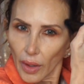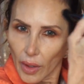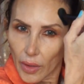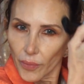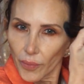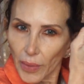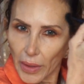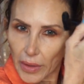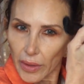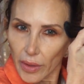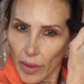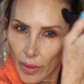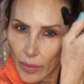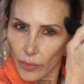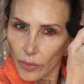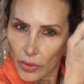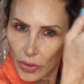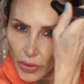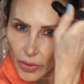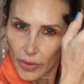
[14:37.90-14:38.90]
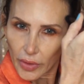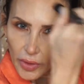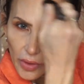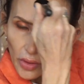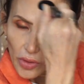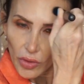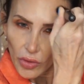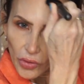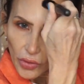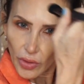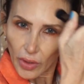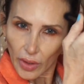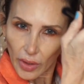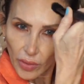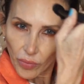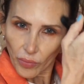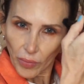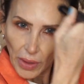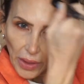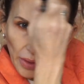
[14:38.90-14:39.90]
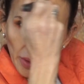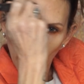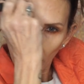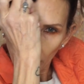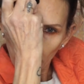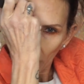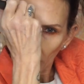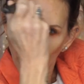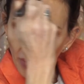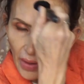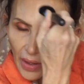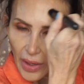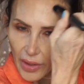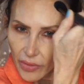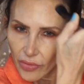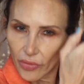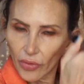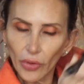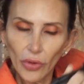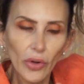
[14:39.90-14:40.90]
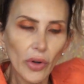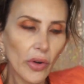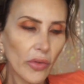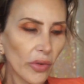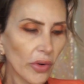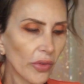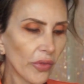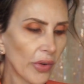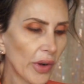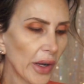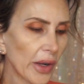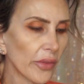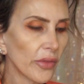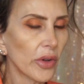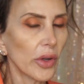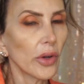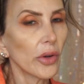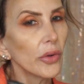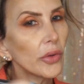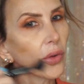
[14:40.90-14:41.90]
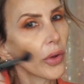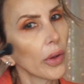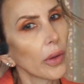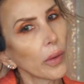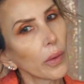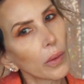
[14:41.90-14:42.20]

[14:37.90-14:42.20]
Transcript: a makeup look using makeup I've had for over 5 years?